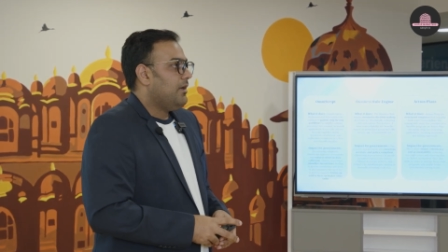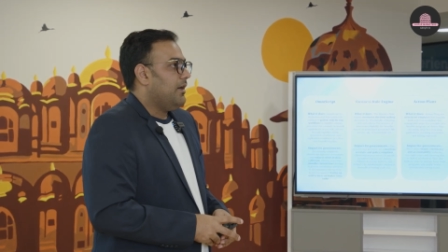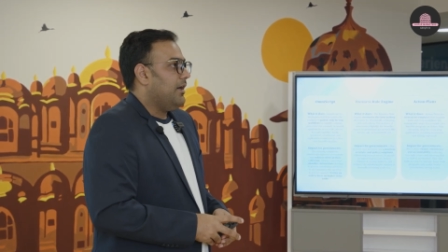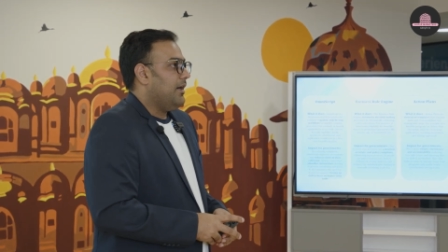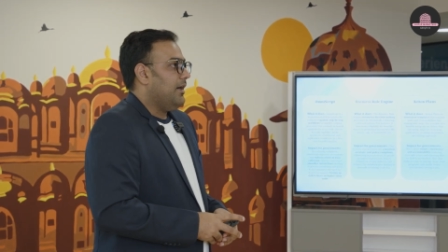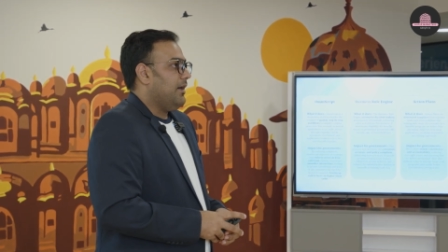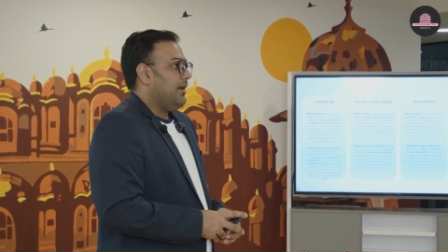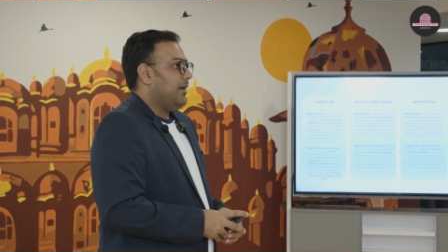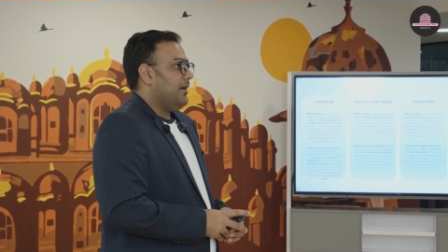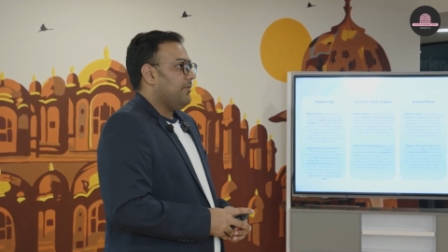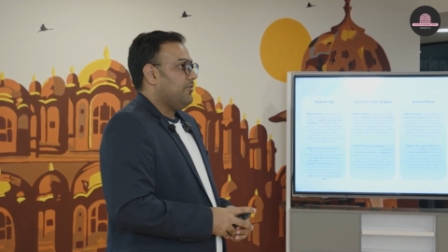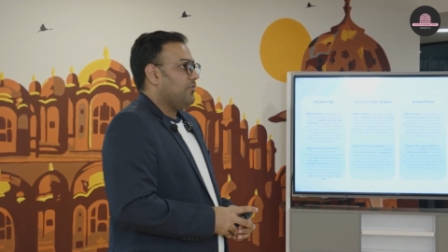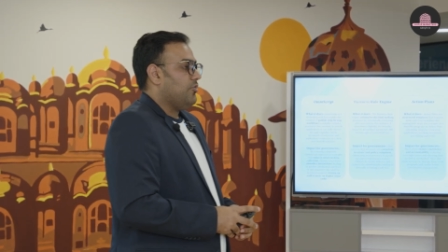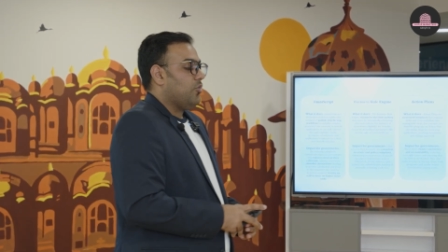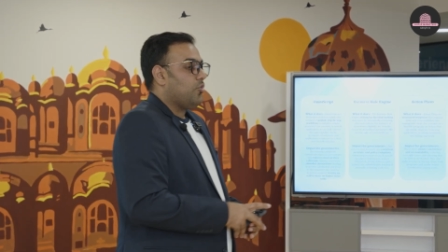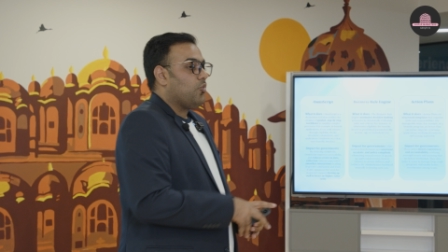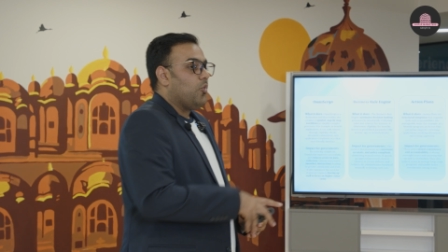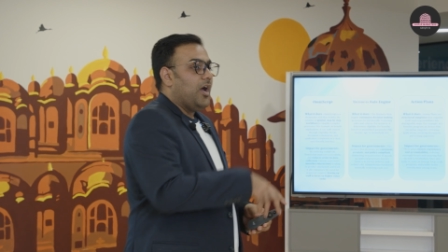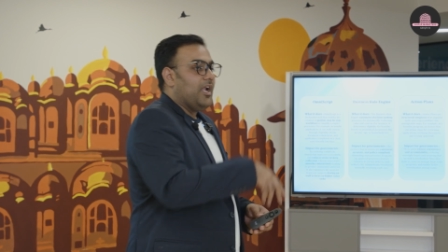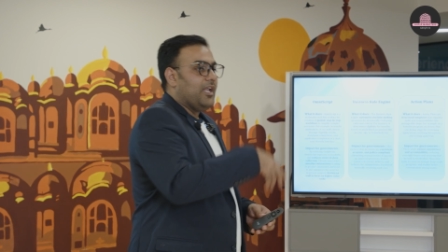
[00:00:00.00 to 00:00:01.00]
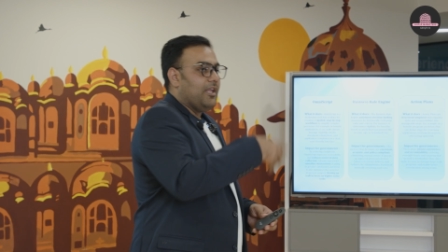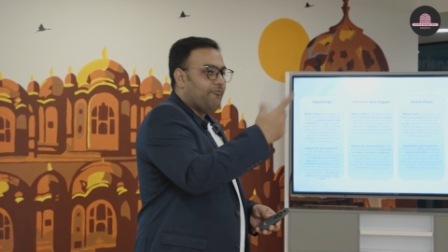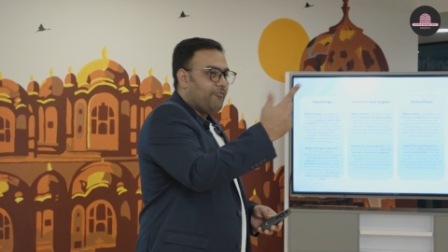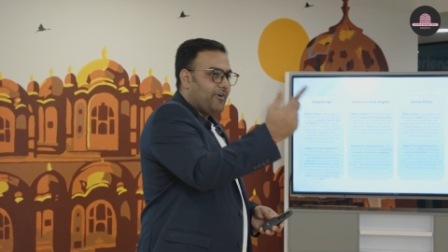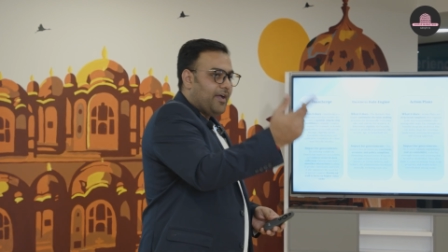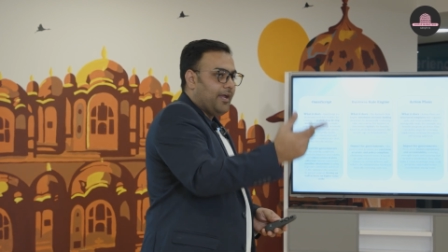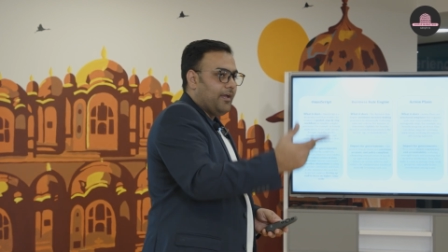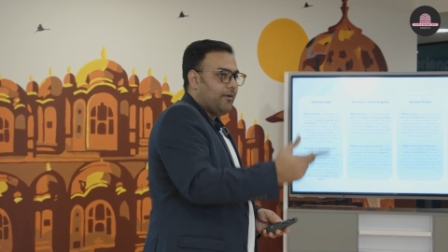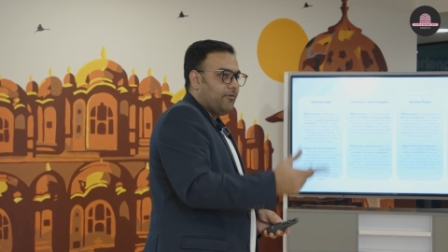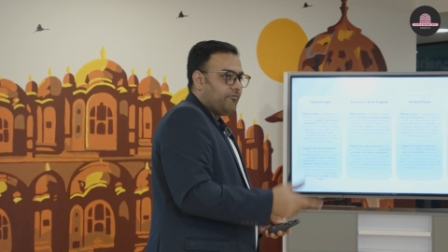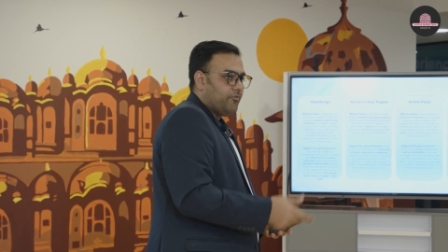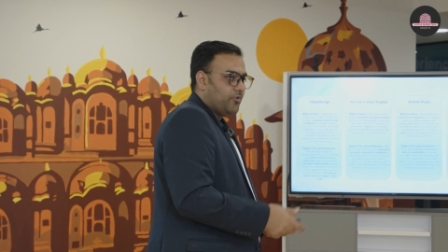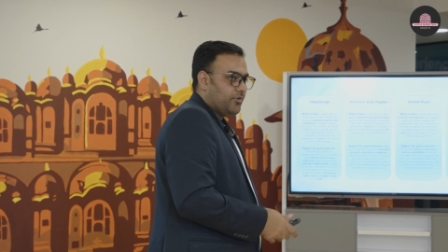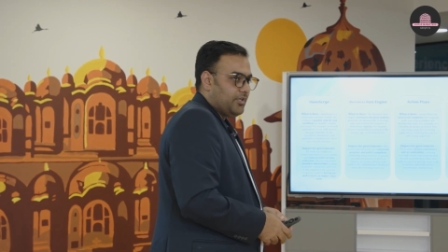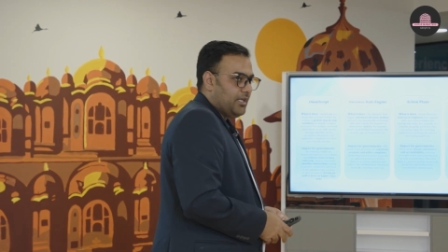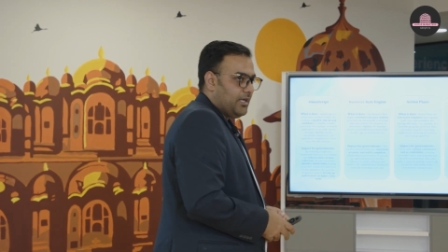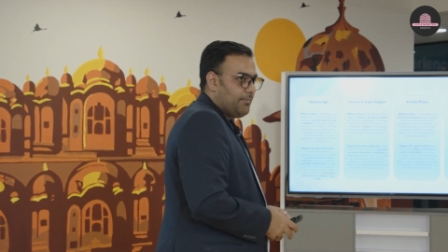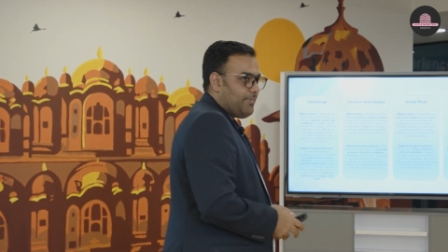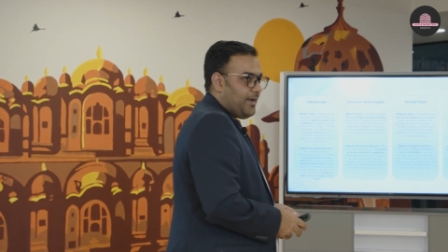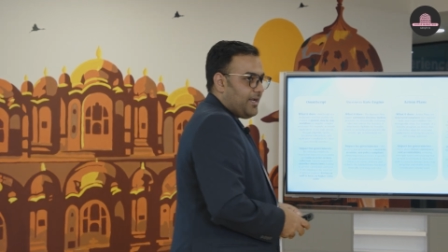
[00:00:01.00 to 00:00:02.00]
qualify for
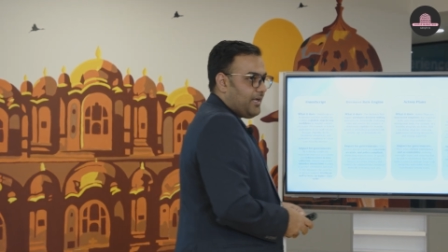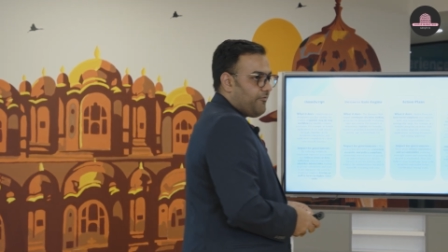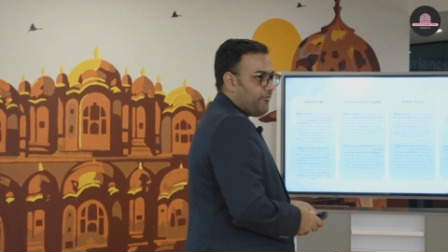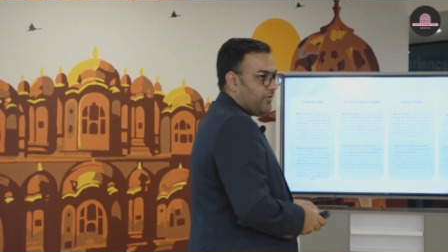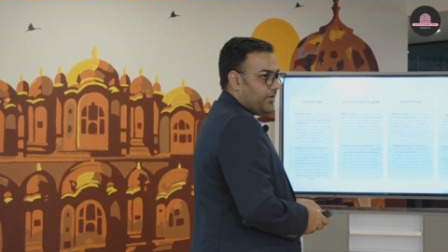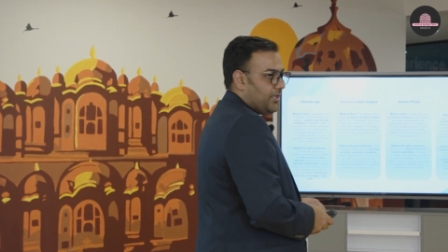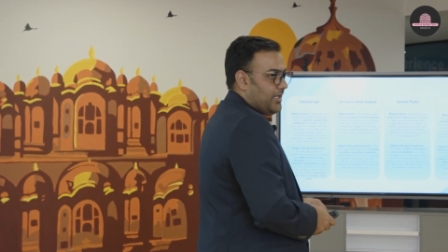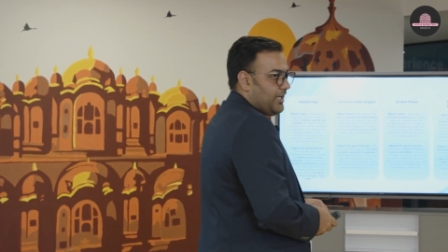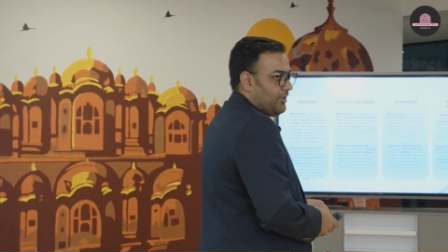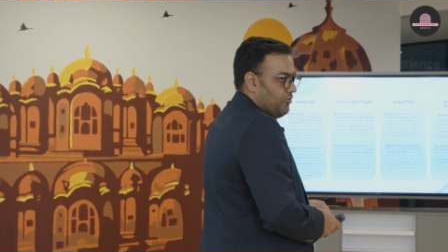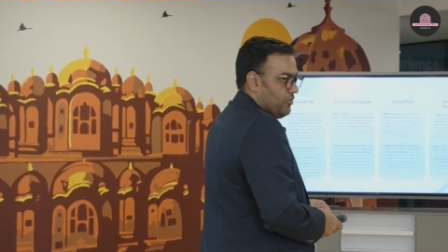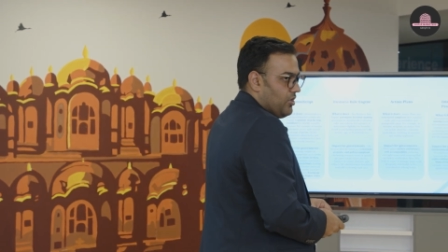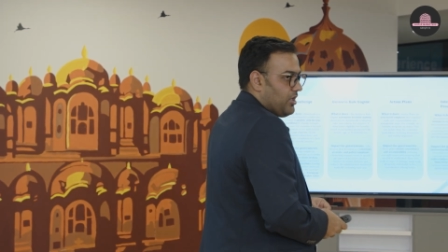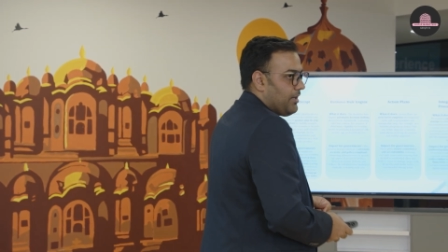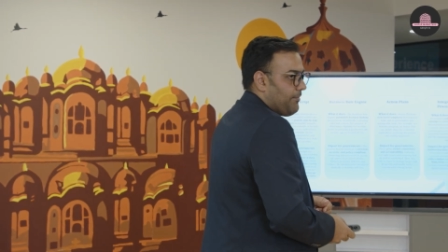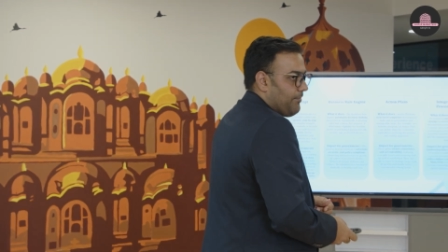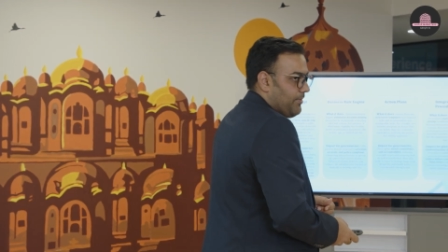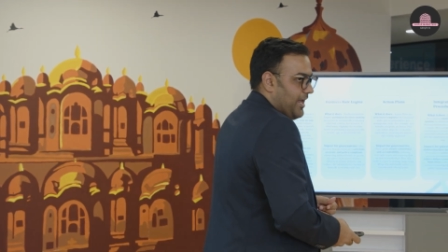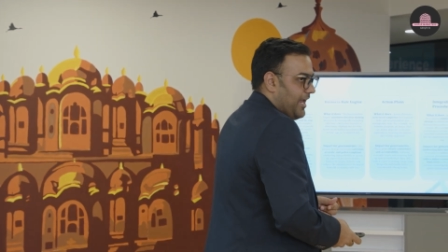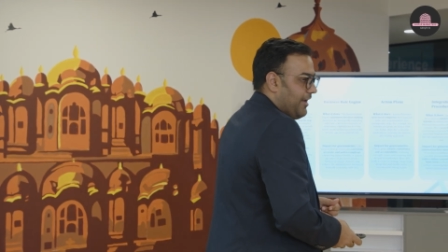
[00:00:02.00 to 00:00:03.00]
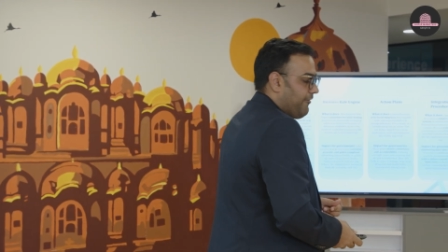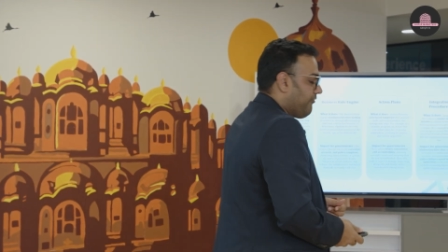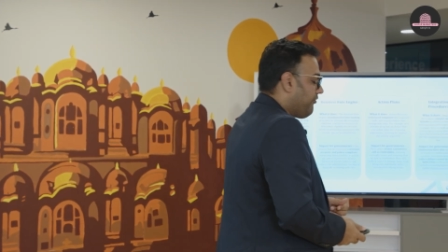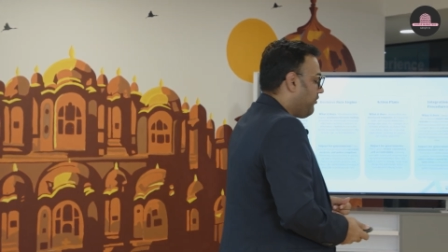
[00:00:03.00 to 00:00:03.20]
that benefit that you are applying